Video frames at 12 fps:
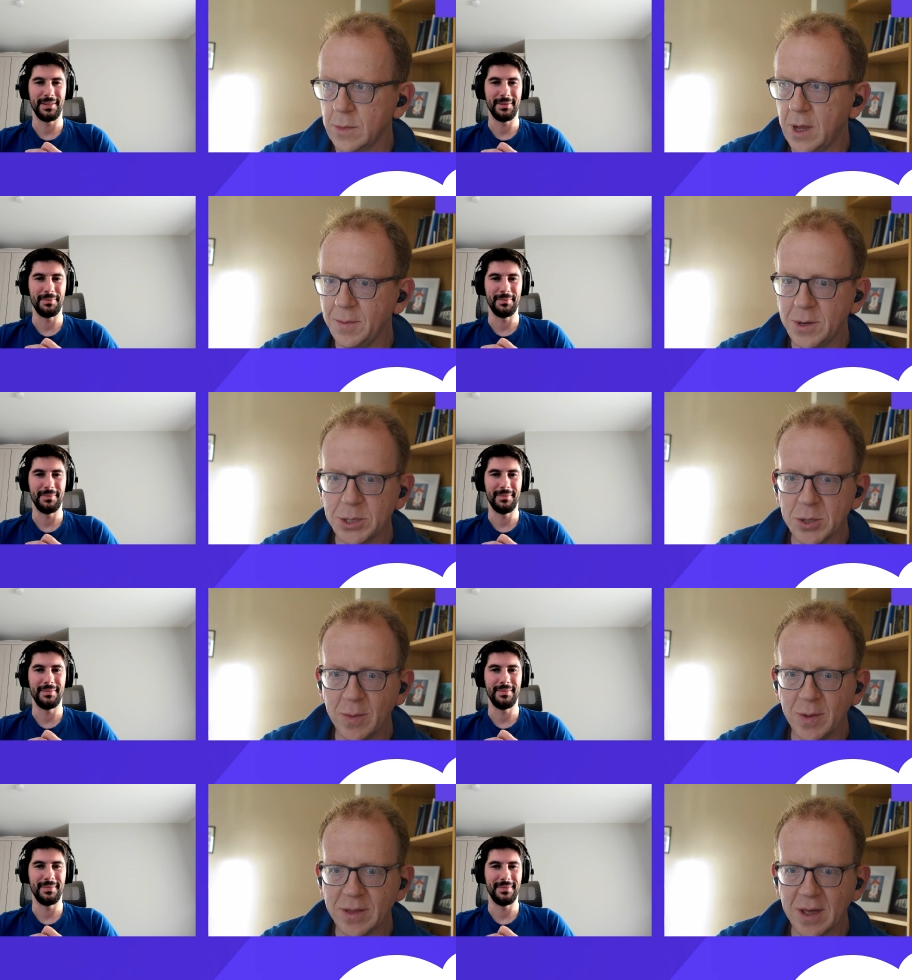Speaker 1: I'm not
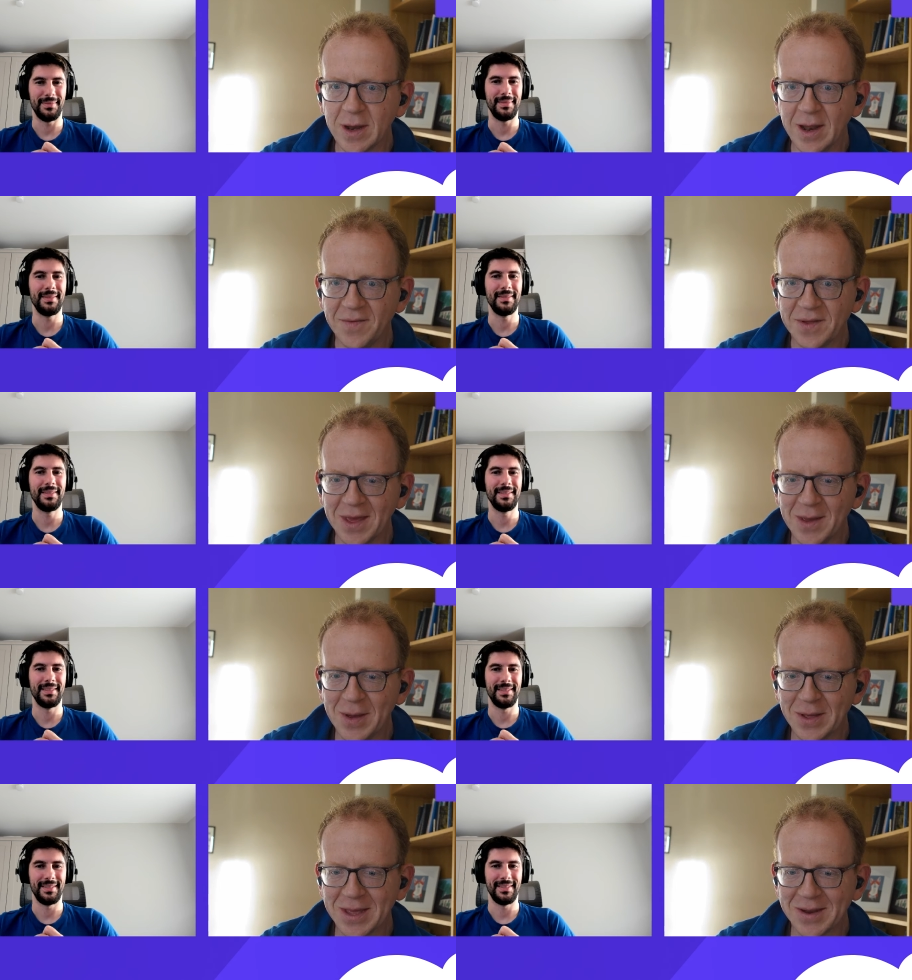sure about that. I'll have to
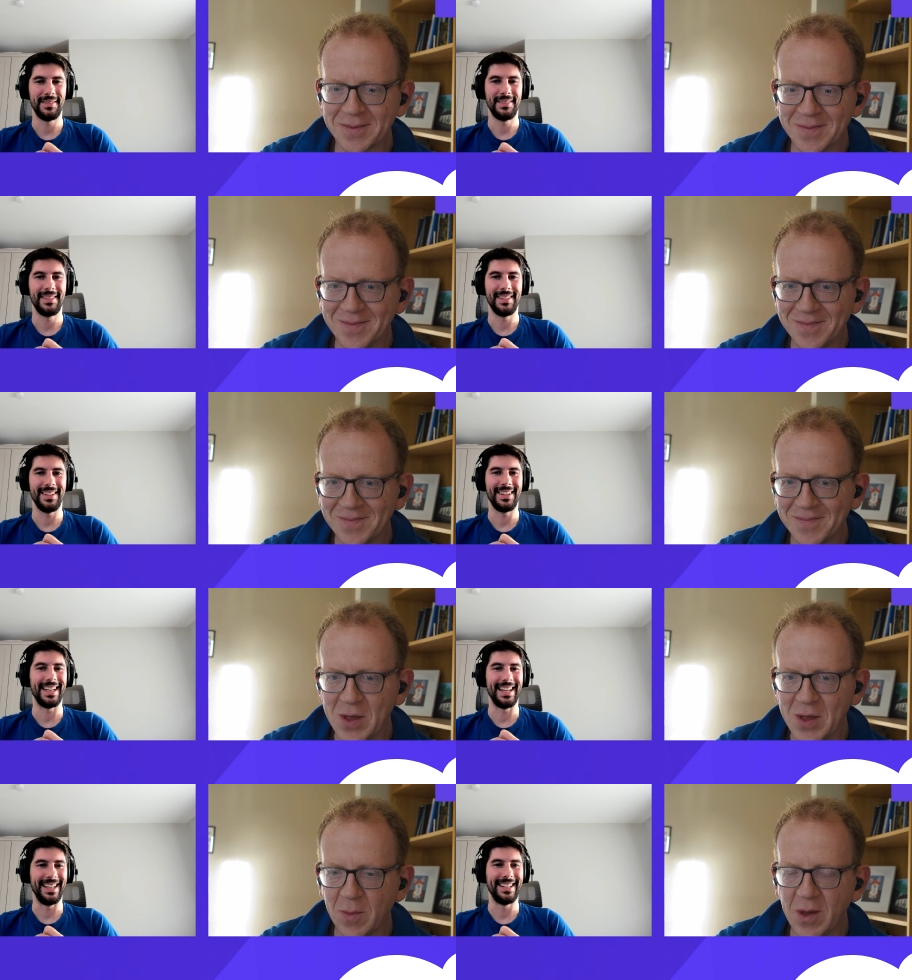think about
Speaker 2: that.
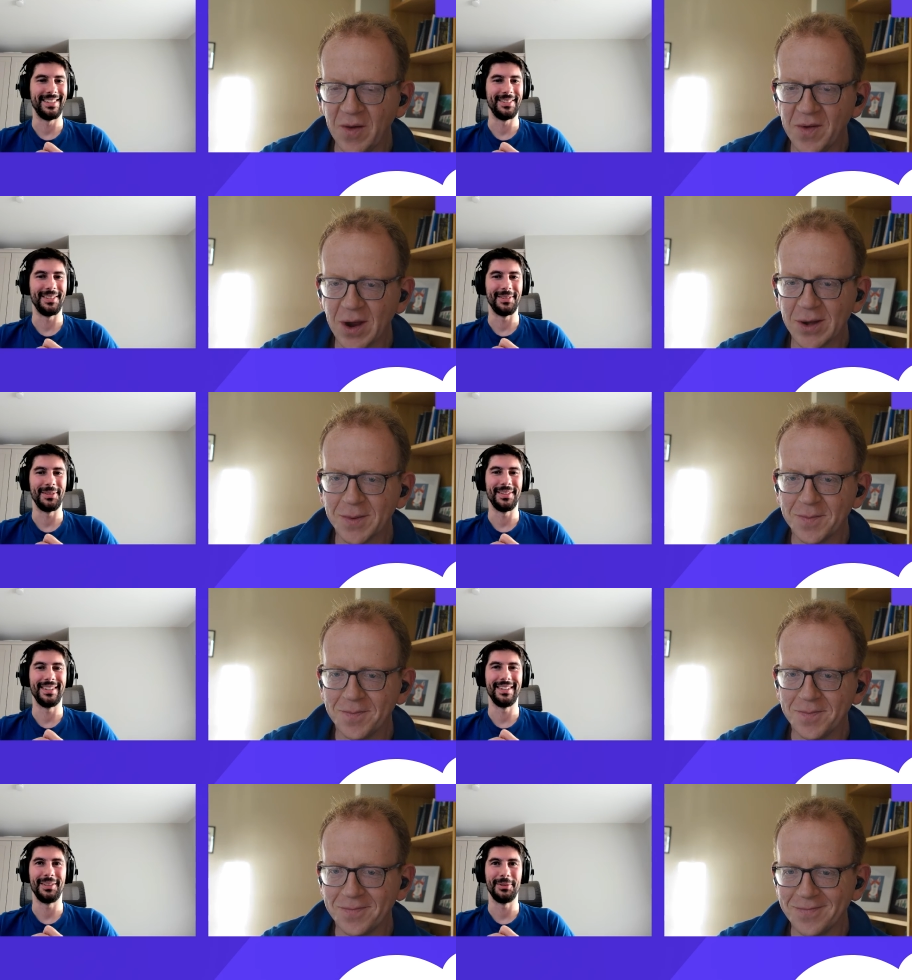Okay. Caught me off guard.
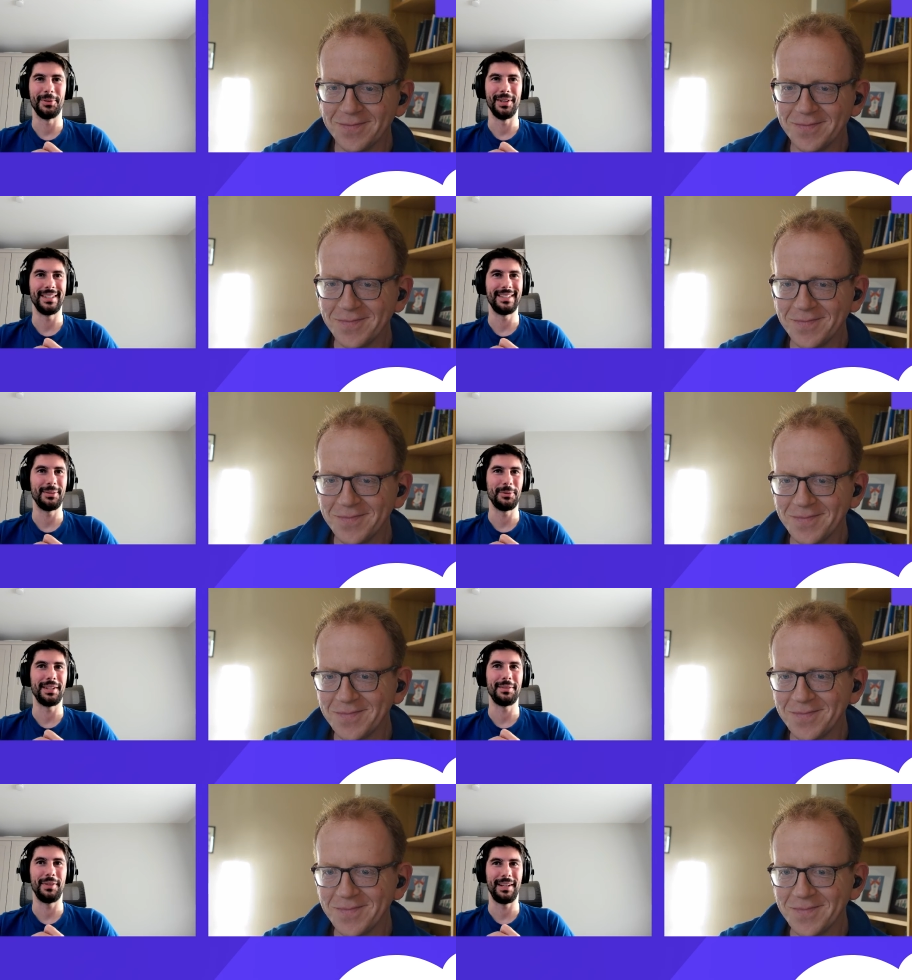Worth
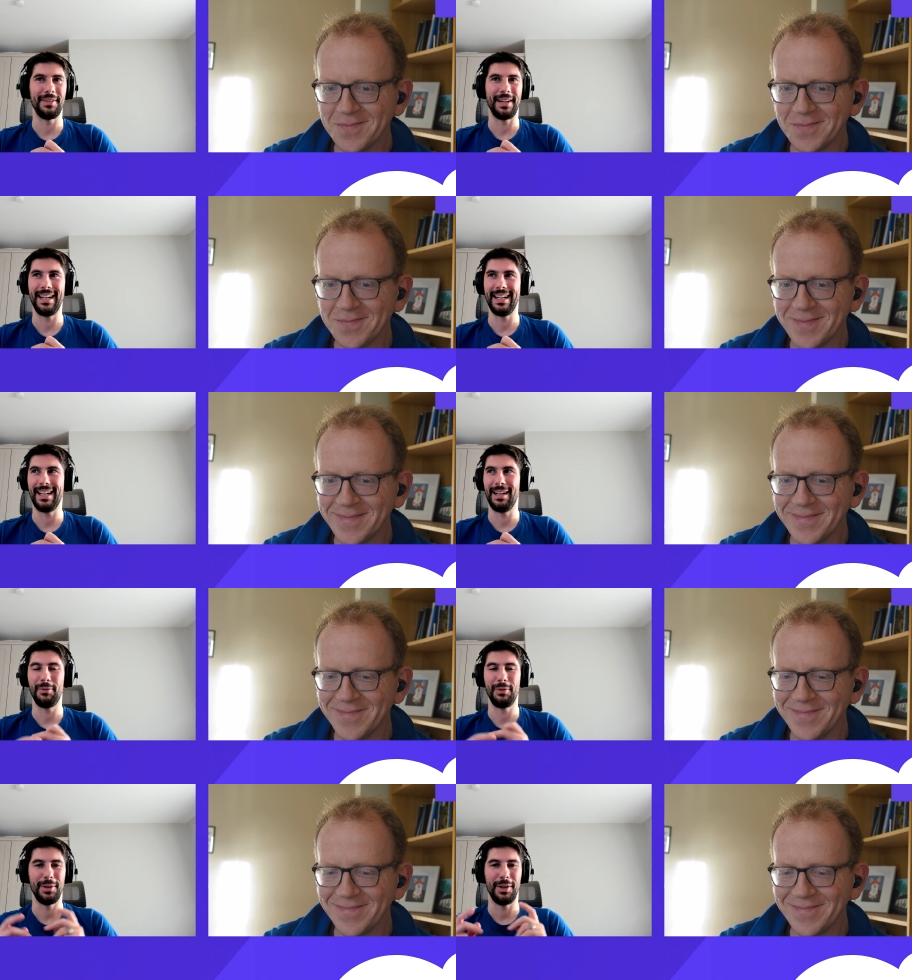worth verifying.
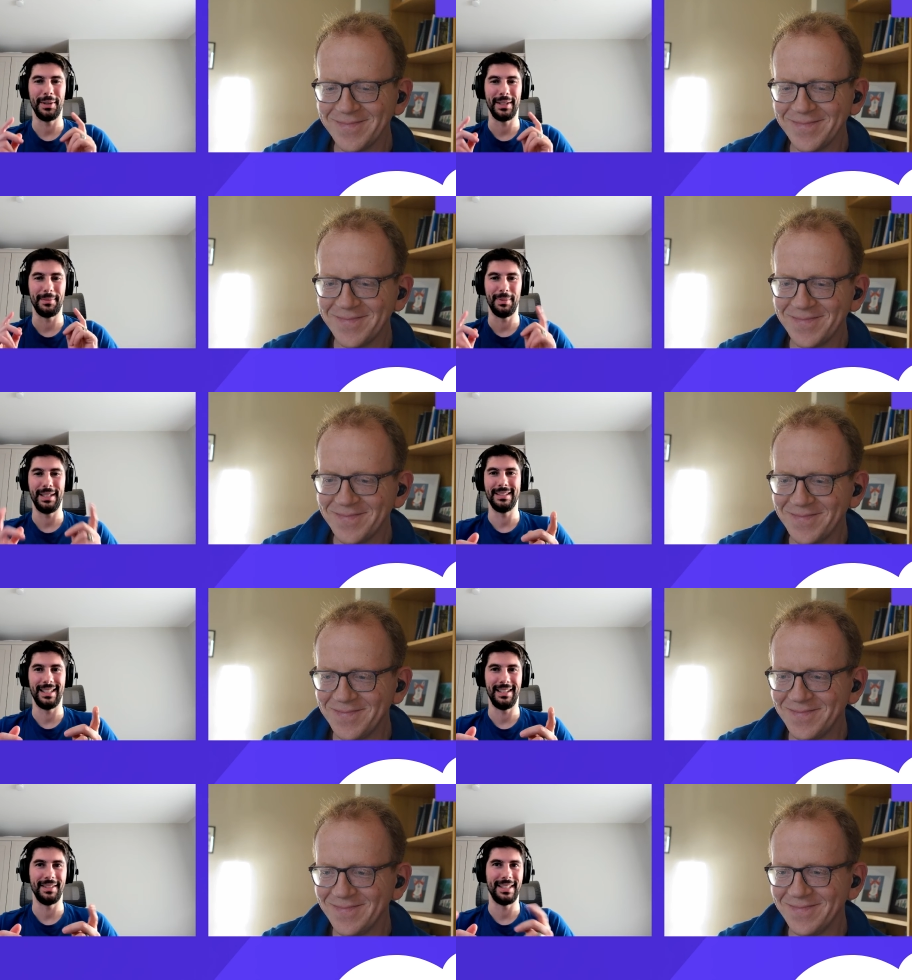If you know it,
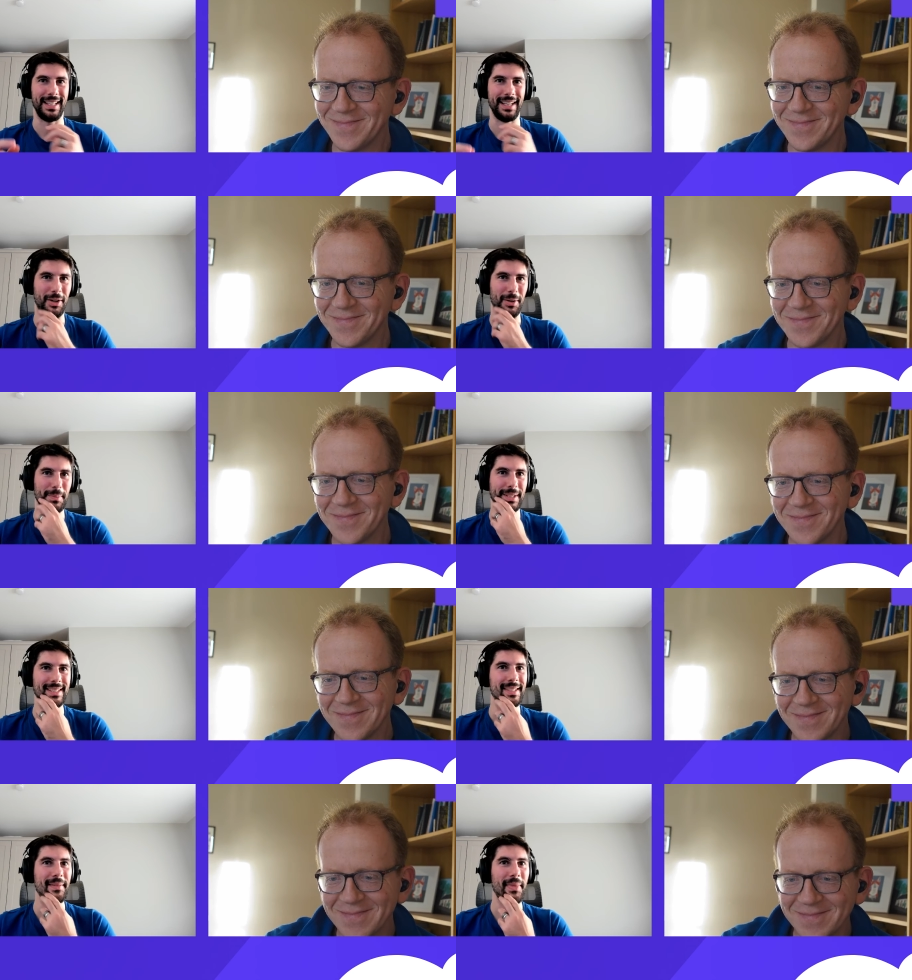please leave it in the
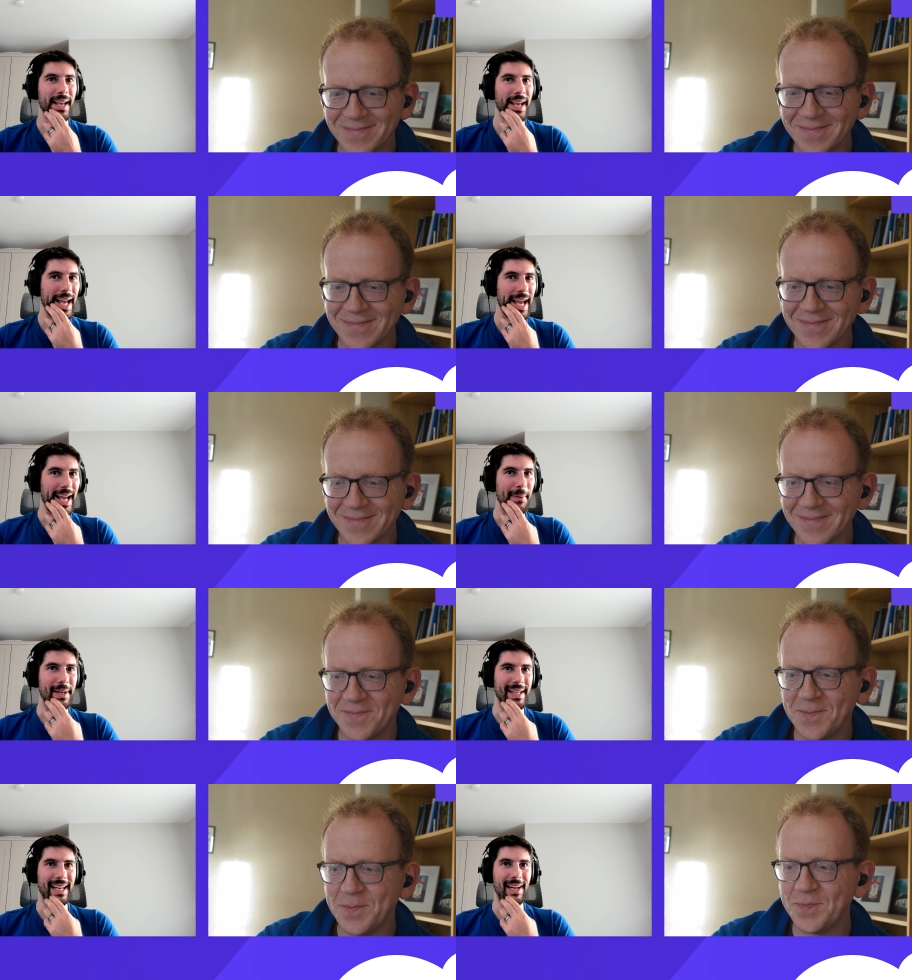comments.
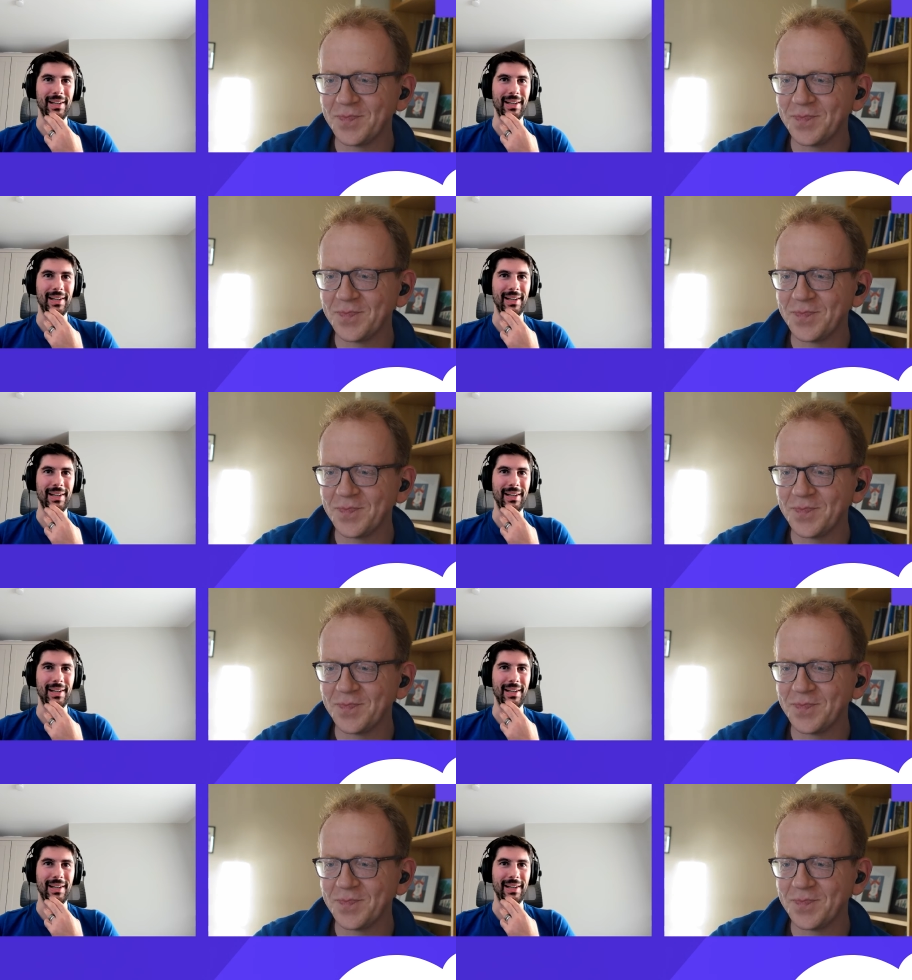But now